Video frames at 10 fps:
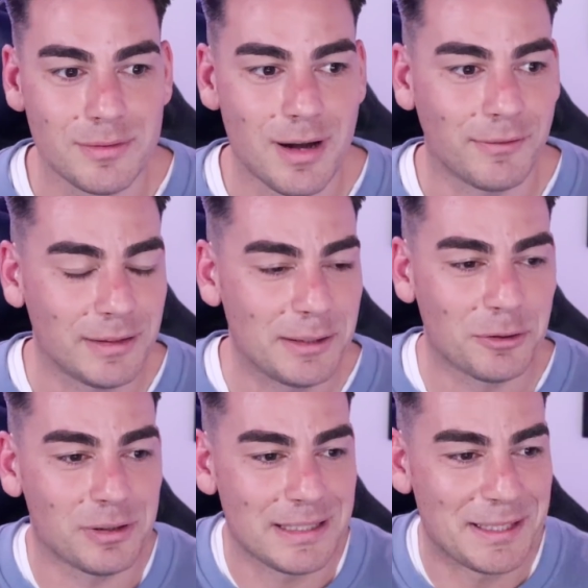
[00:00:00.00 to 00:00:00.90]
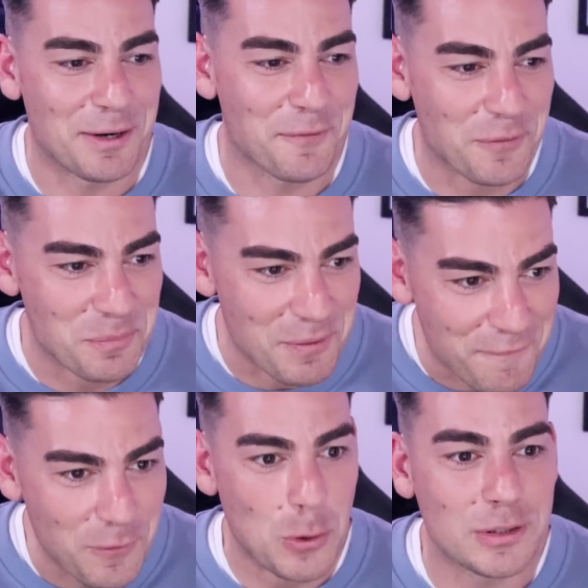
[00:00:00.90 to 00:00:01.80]
I've literally said it from the
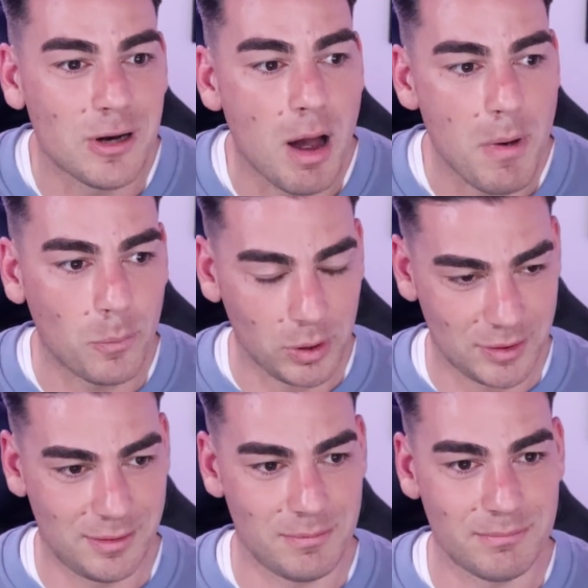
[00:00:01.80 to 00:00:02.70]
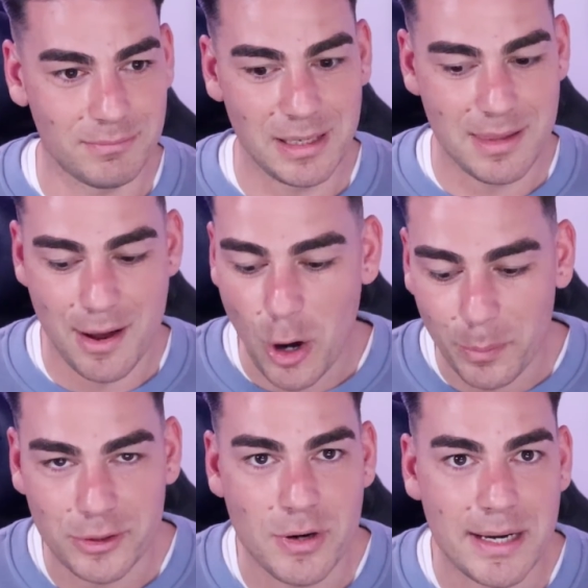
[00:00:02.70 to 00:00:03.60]
first time I watched them in their
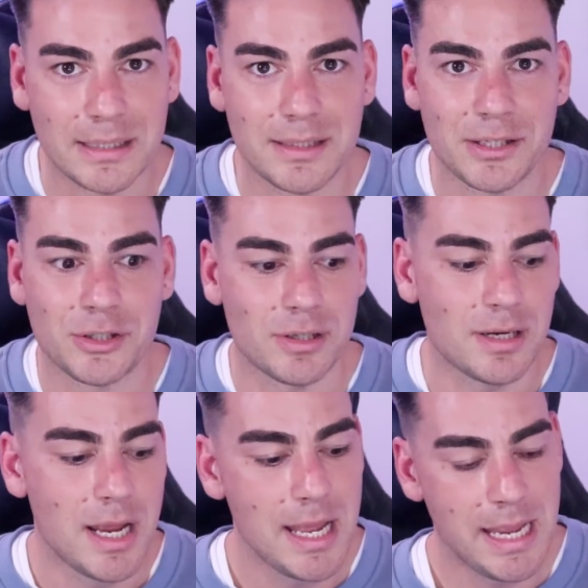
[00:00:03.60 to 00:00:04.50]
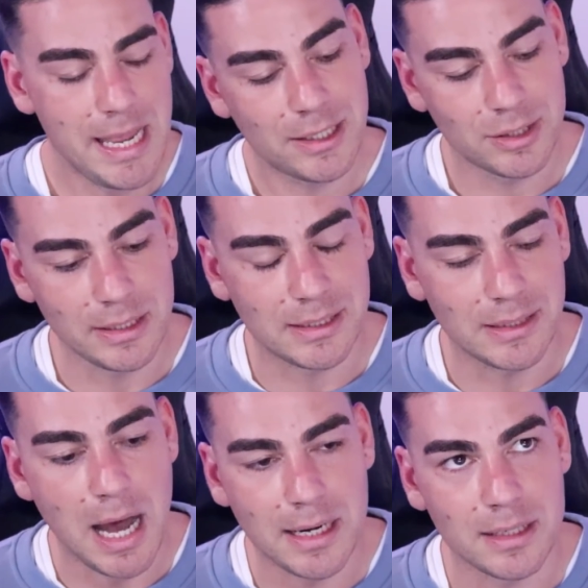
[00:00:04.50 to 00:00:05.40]
open training session. He actually
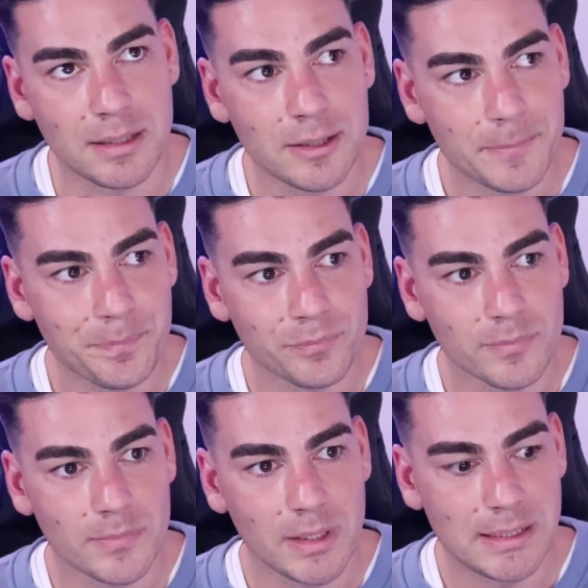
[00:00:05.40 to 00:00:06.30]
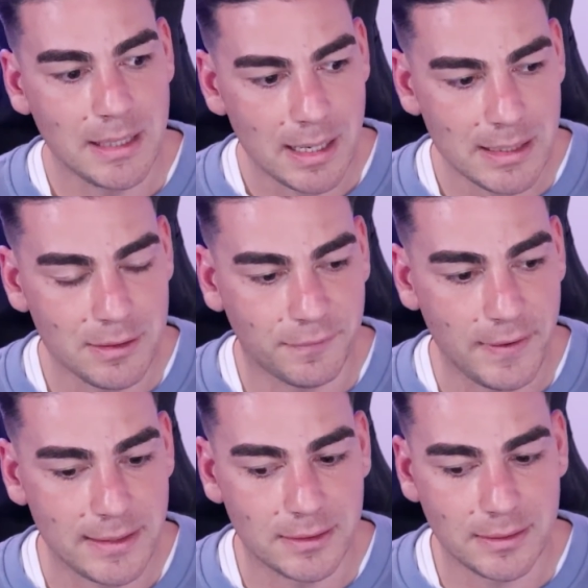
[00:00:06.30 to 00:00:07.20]
started in
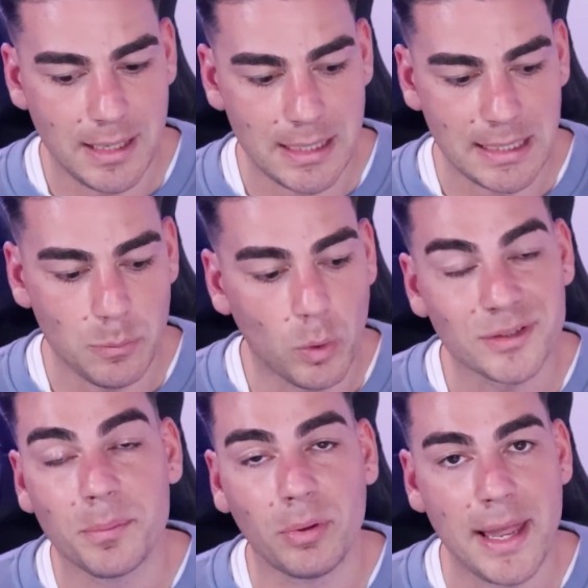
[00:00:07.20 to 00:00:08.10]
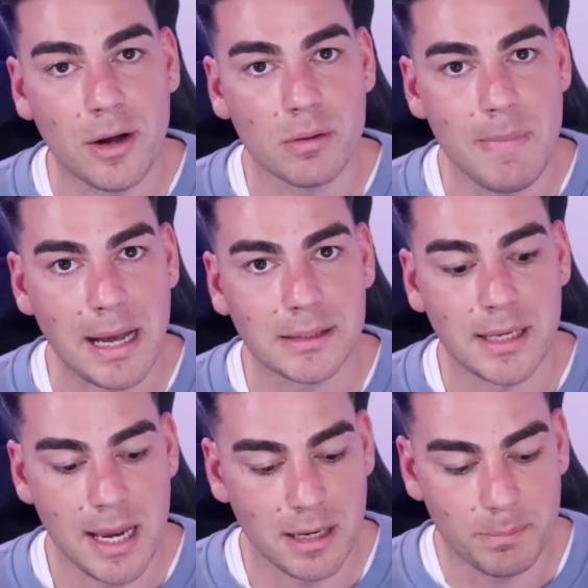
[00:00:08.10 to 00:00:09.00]
defense, and he wasn't playing on Max
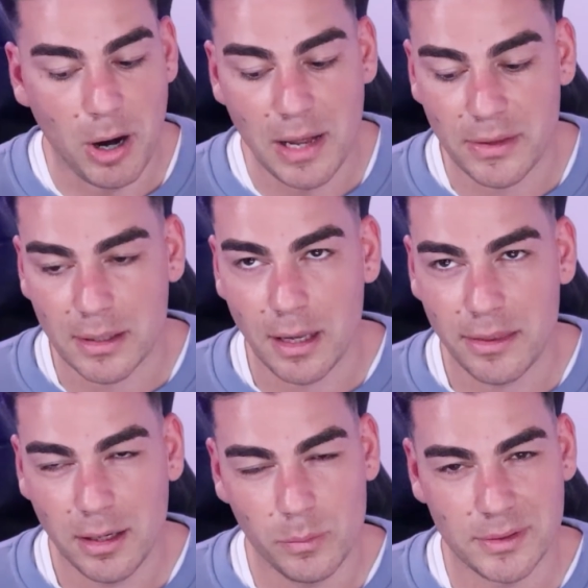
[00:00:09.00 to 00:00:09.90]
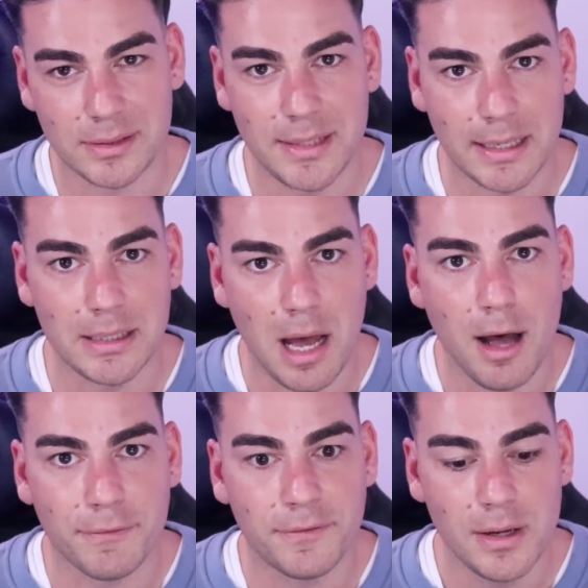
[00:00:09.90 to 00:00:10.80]
King. And I think it was the second
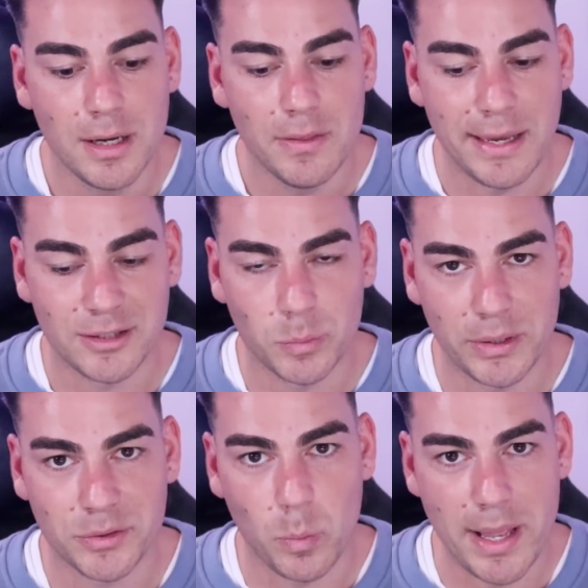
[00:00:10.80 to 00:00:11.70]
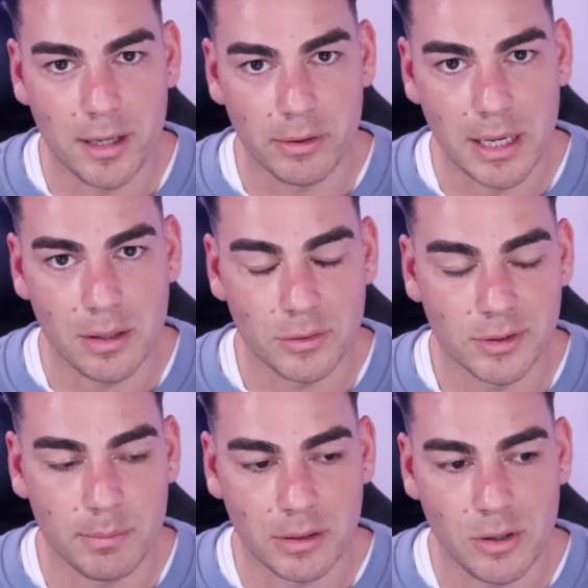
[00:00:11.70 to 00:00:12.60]
half, they switched Wiedering and
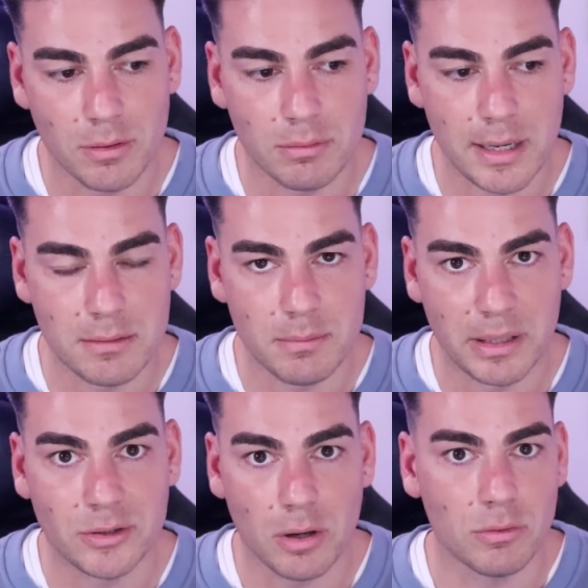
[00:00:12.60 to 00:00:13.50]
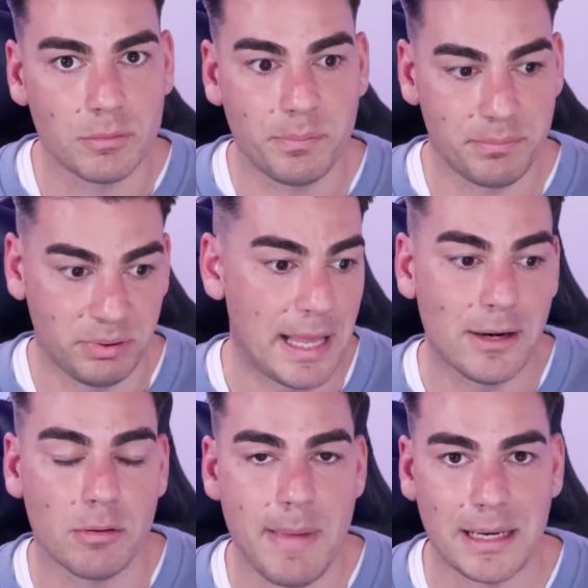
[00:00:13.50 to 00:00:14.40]
Oscar McDonald, and McDonald
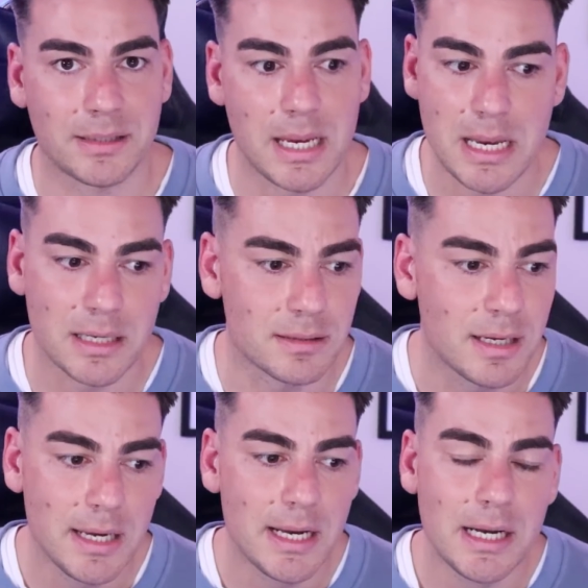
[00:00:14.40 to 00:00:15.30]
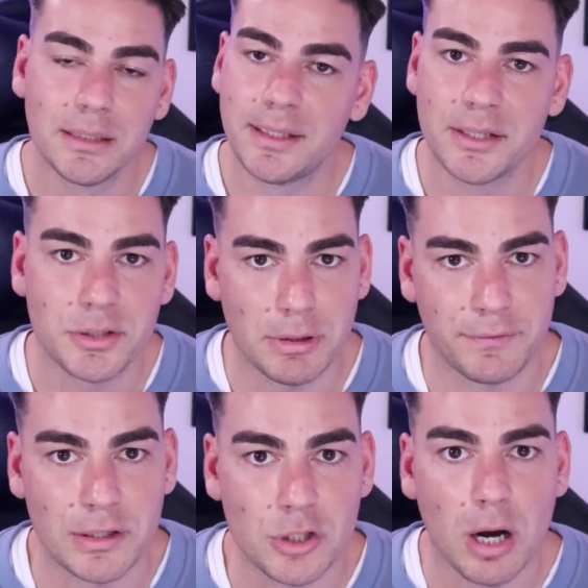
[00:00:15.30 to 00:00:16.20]
played on Max King and did a
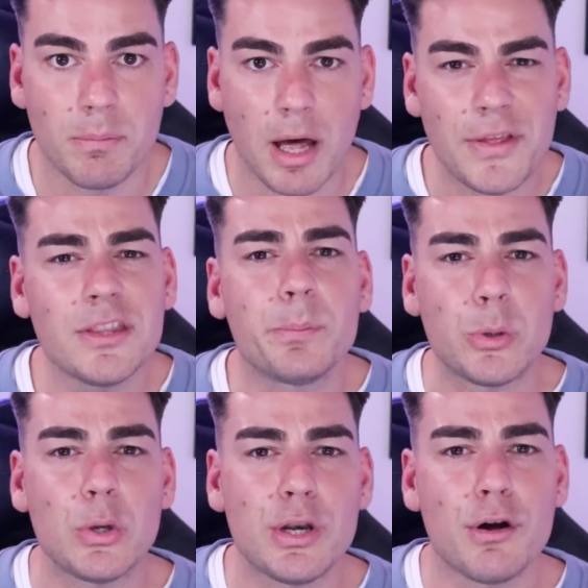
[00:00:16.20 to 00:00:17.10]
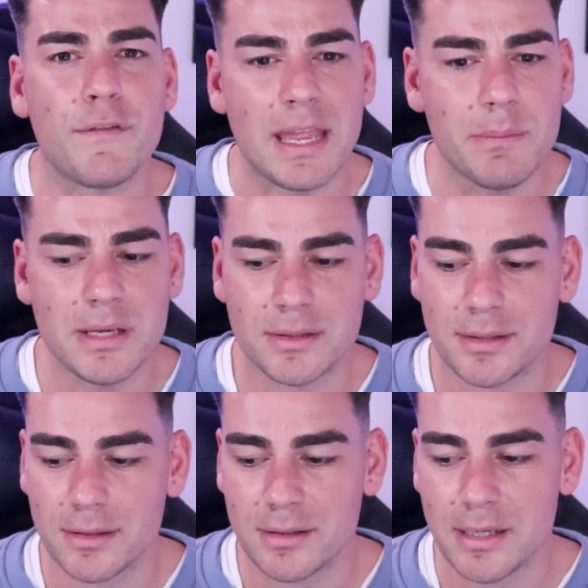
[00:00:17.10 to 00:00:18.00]
terrific job. I think the beauty of him
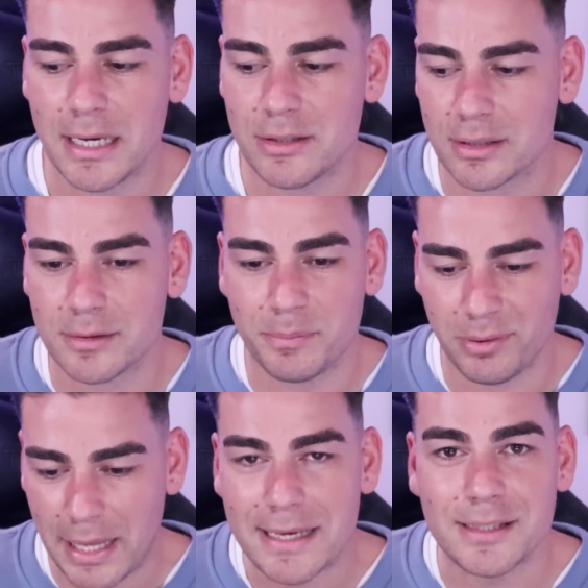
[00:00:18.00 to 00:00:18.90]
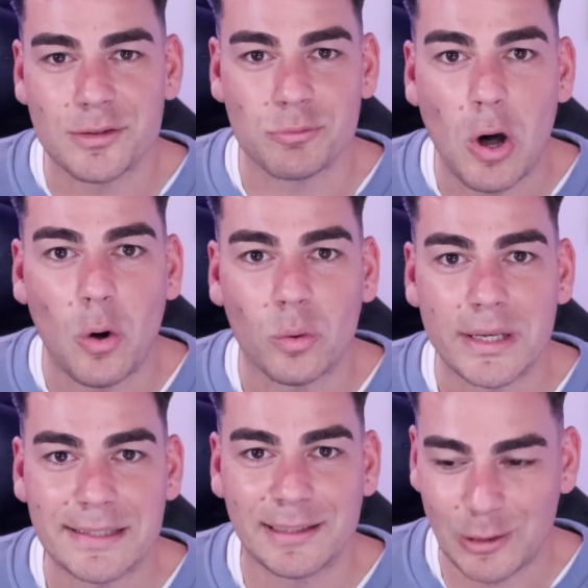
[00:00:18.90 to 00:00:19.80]
is he just plays his role.
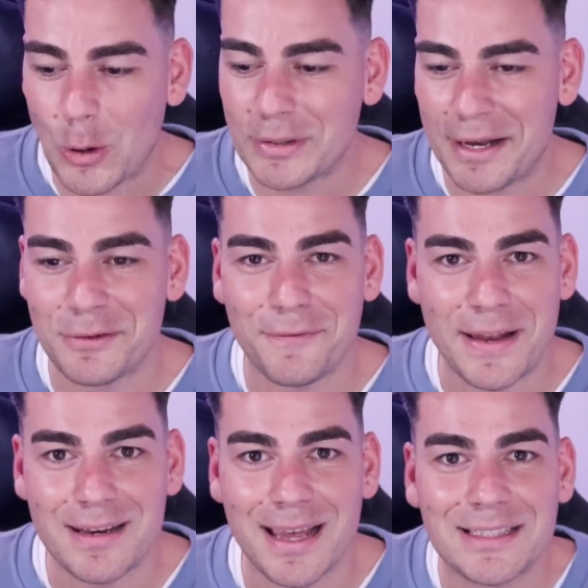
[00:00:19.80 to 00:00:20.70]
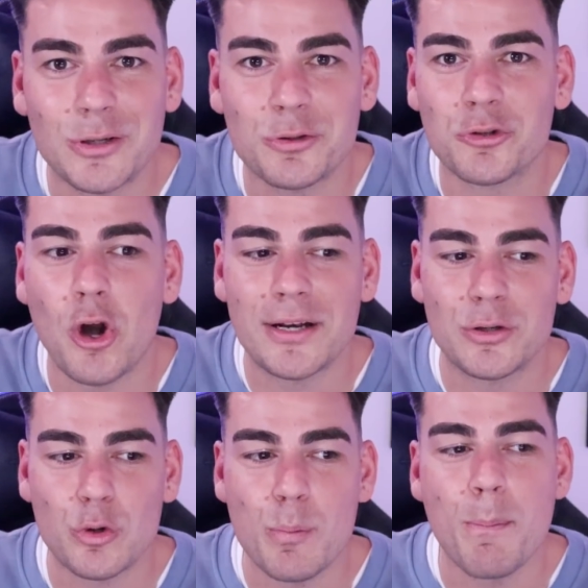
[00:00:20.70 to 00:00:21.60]
He's a lockdown defender. He's not trying
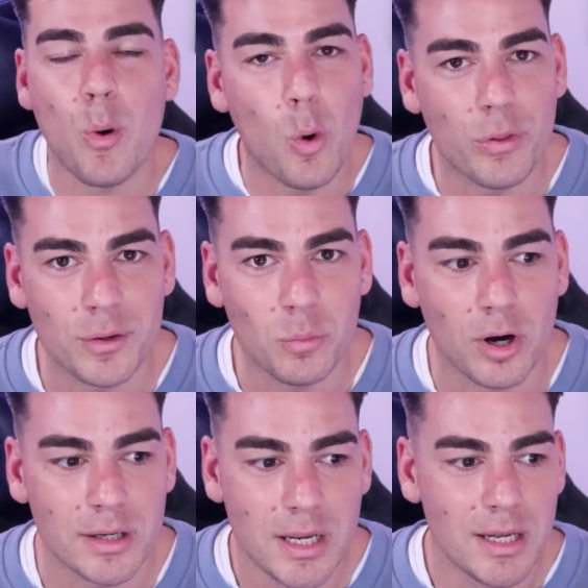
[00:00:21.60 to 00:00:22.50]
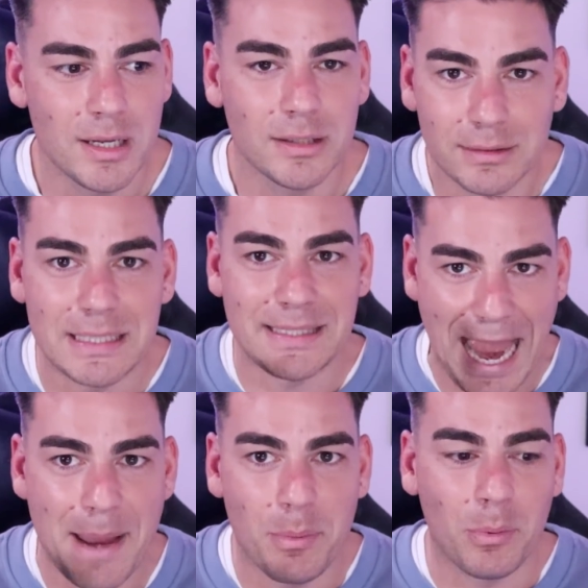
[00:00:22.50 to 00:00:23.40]
to do more than what he's
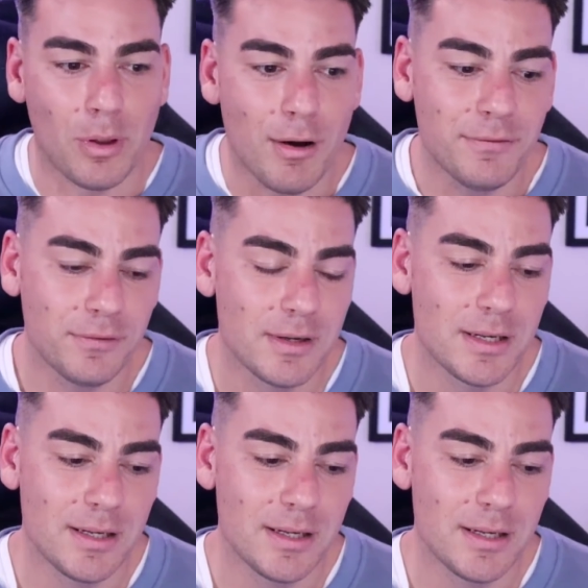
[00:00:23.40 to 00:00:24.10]
capable of.